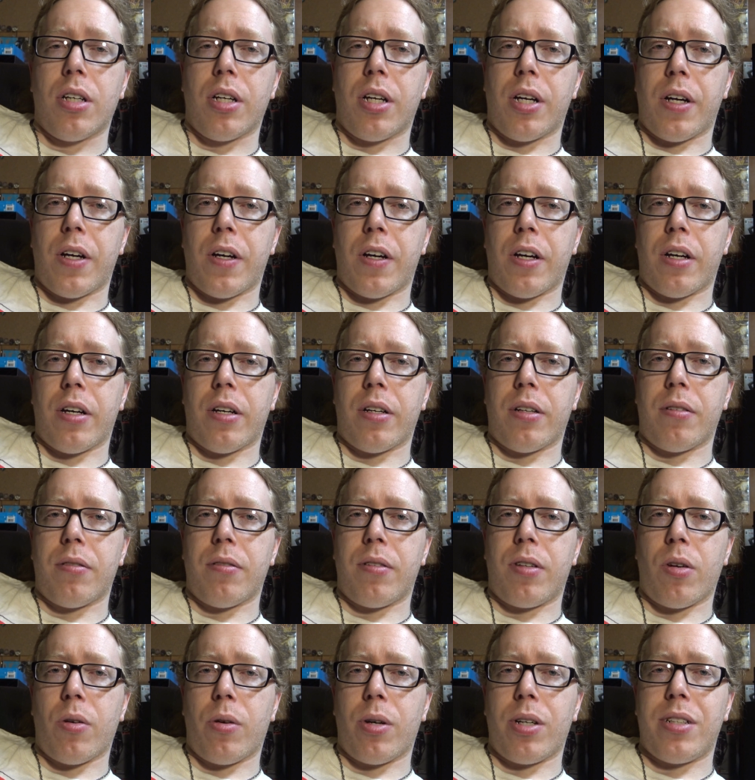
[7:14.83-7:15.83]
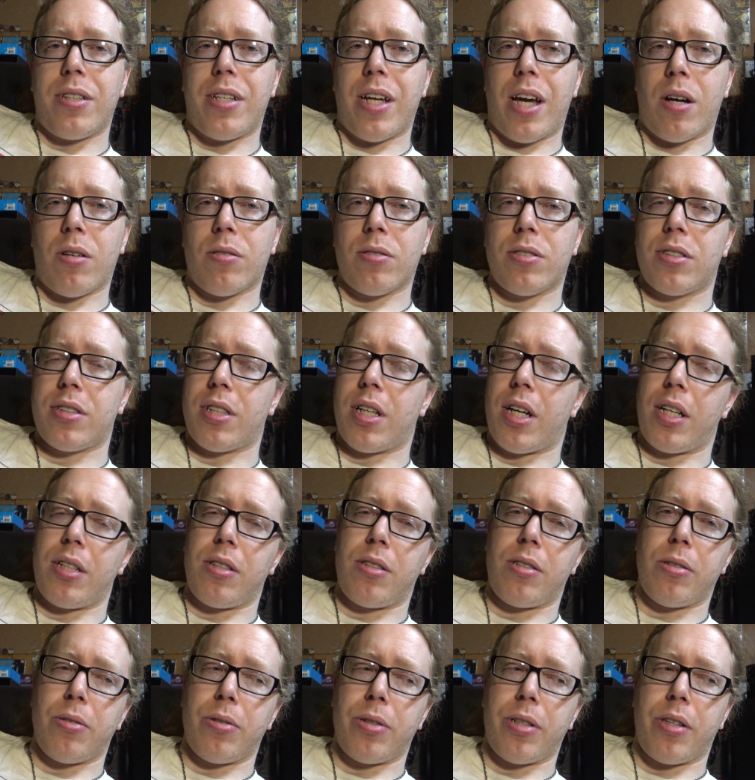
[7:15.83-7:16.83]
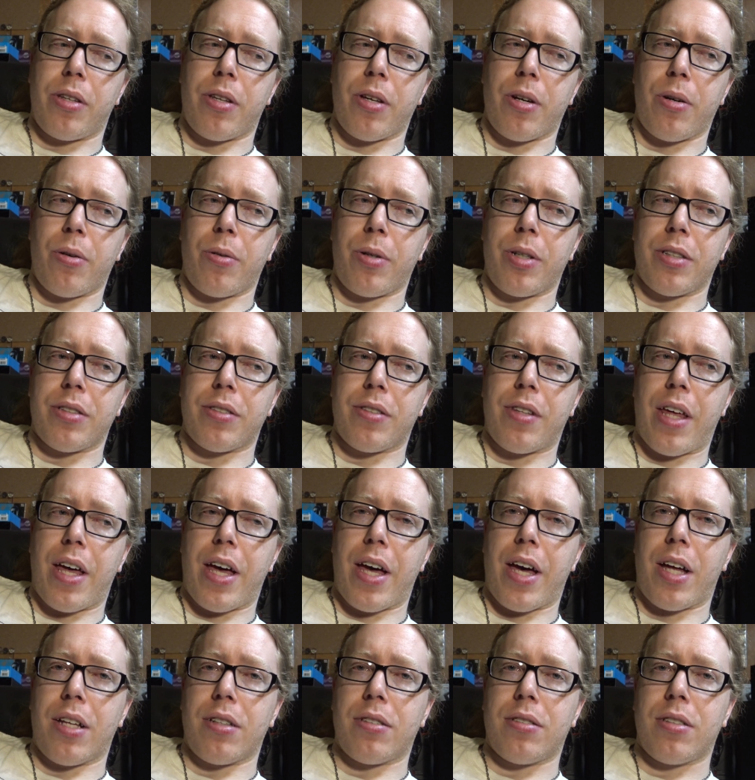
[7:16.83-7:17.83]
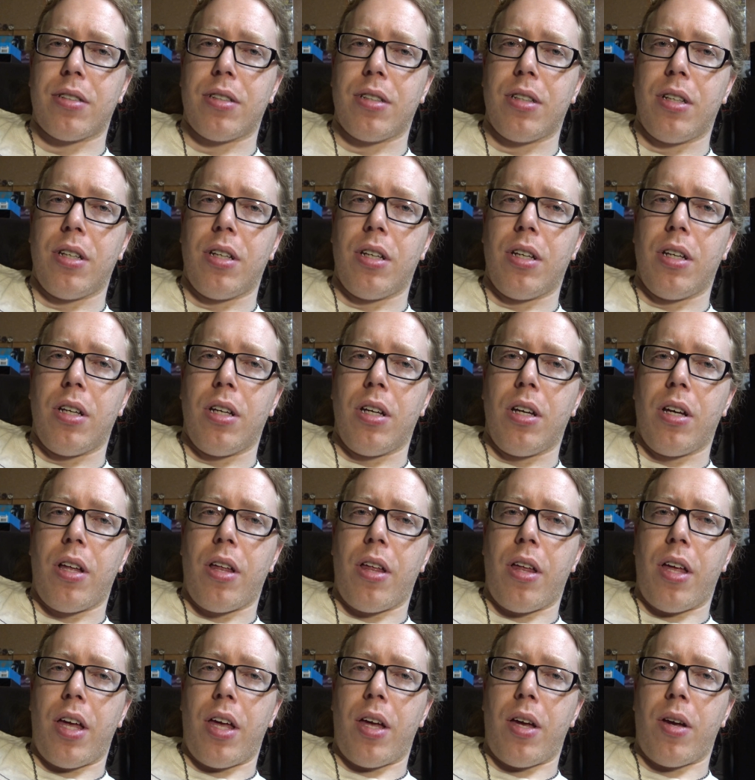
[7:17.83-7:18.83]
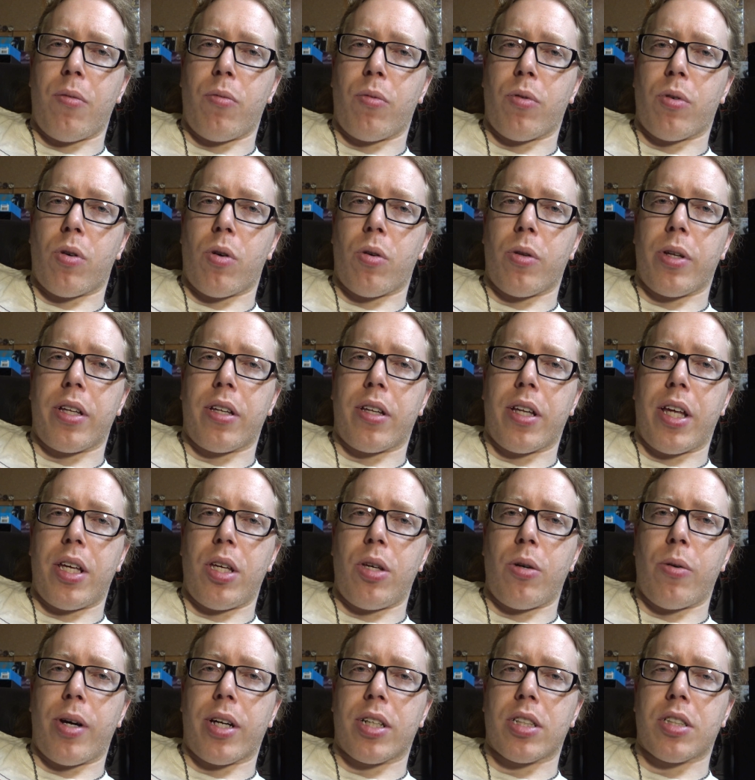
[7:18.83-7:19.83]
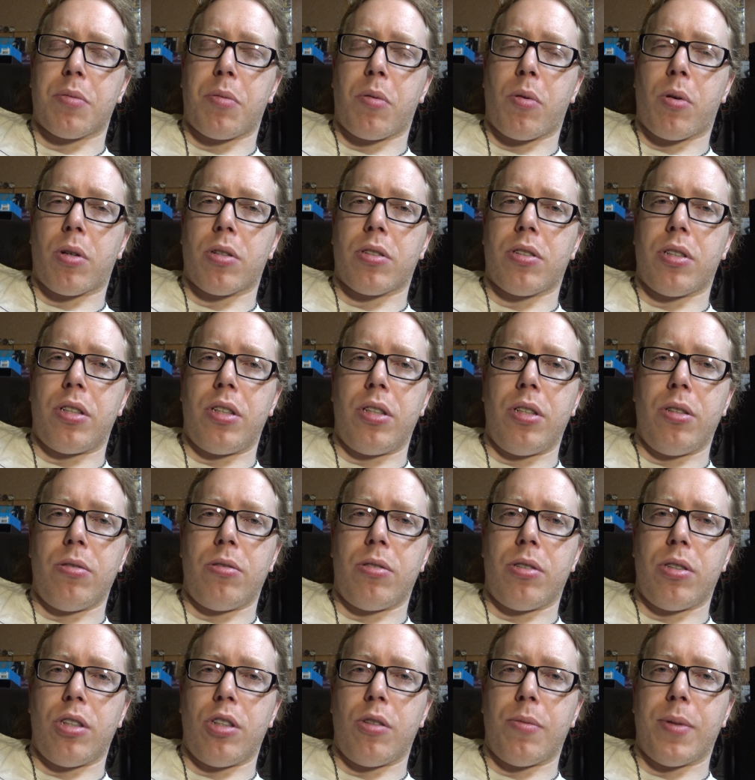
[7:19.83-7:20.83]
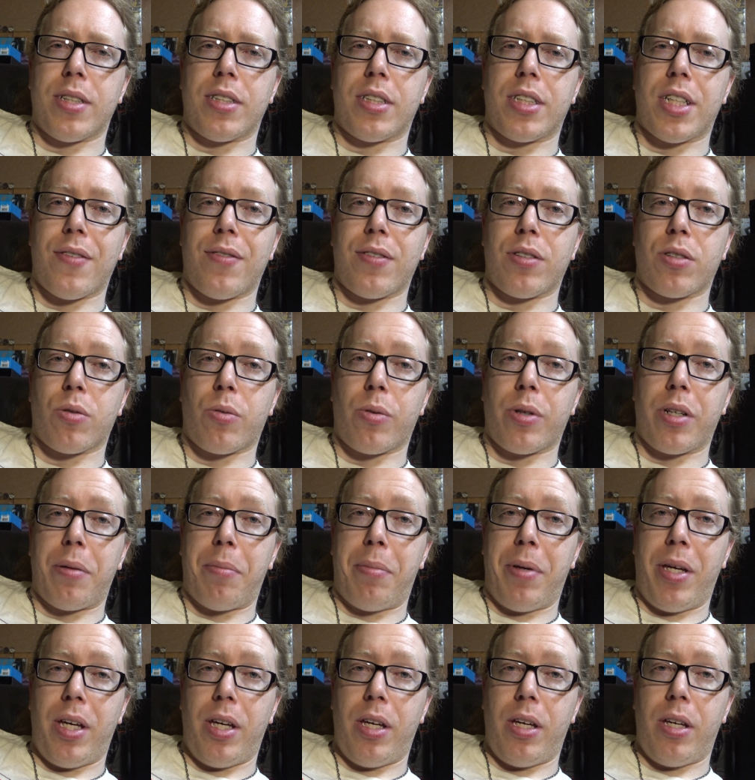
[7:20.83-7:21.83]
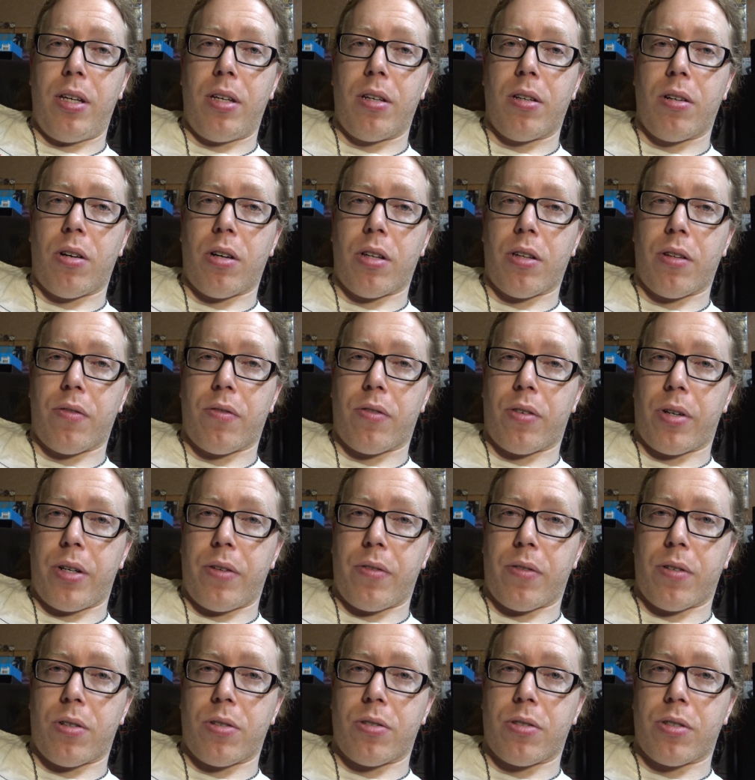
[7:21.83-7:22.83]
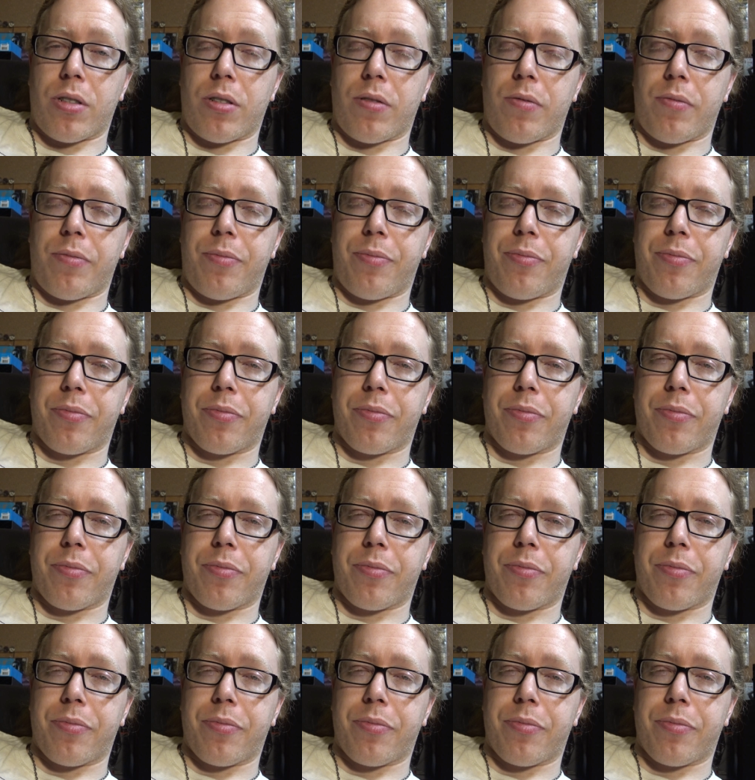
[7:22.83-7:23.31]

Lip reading: The only downside to it, though, is that it will only let you export to YouTube at 720p on the free version.